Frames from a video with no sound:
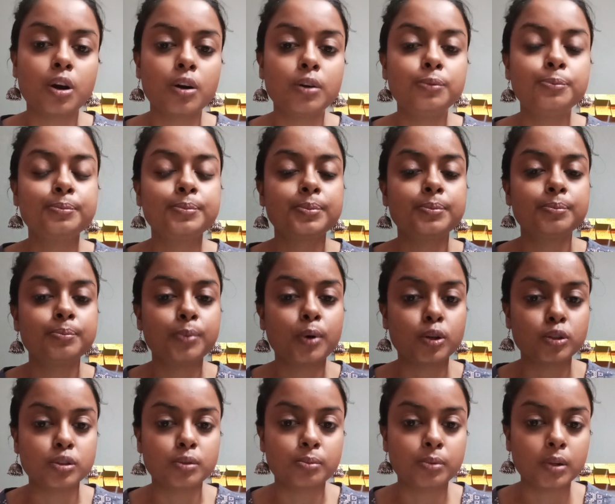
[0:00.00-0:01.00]
of
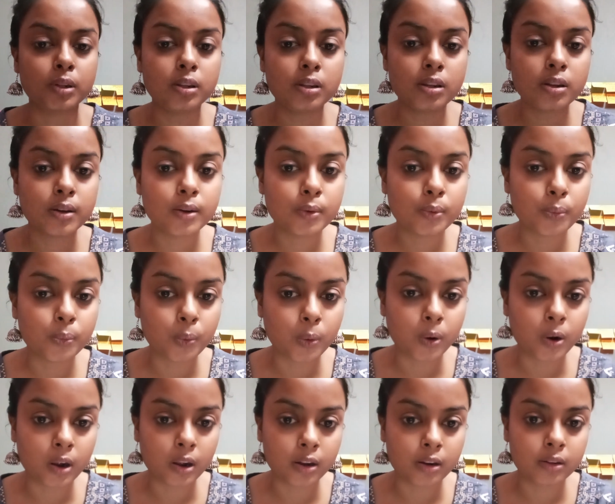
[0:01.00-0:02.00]
possible
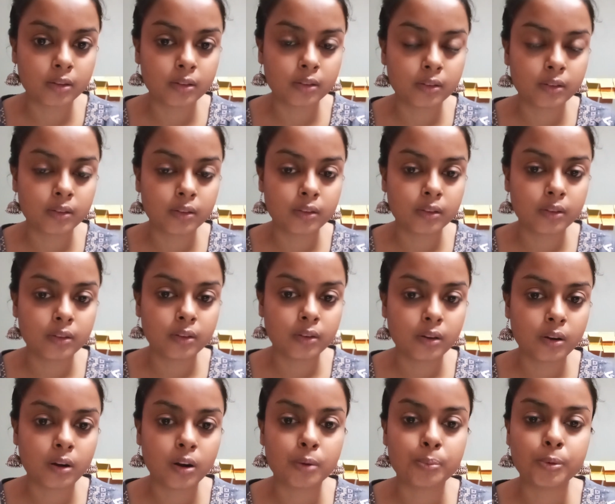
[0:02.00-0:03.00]
world
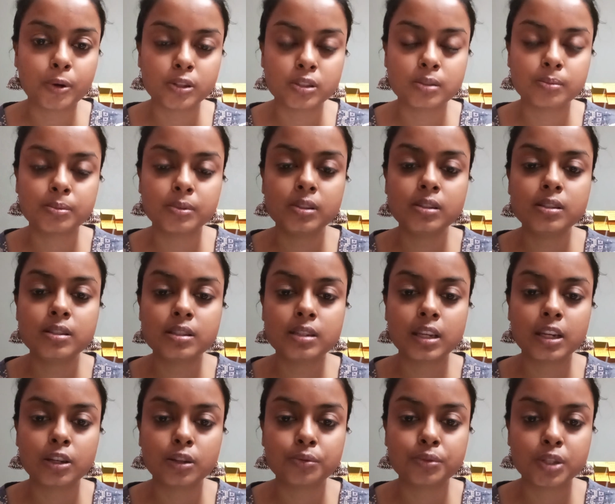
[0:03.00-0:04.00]
or possible
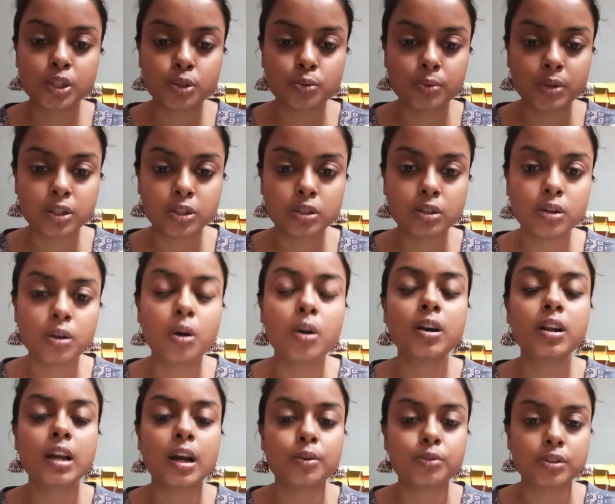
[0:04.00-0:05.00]
state of situation
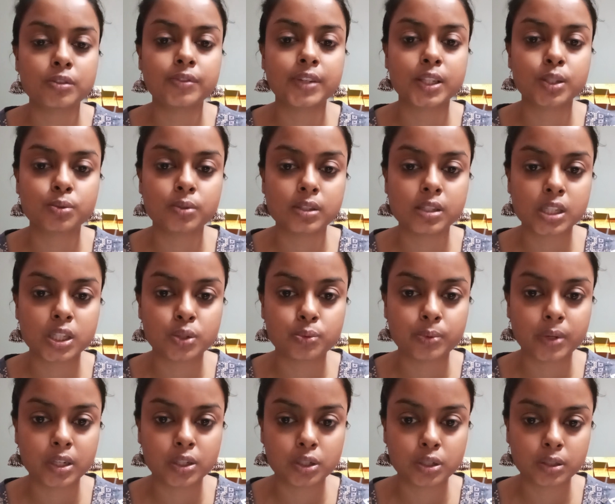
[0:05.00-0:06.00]
or counterfactual
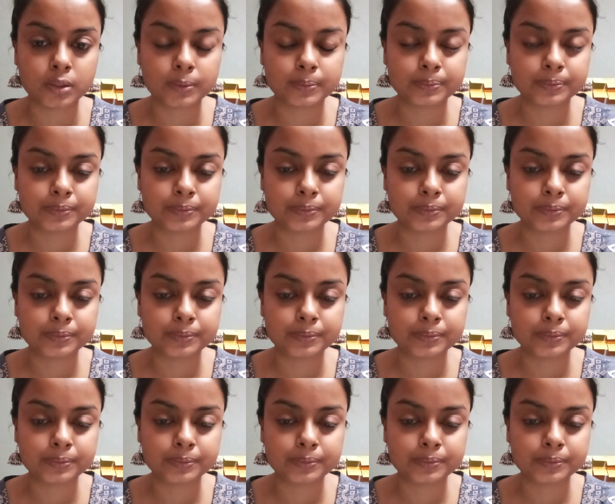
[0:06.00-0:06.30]
situation.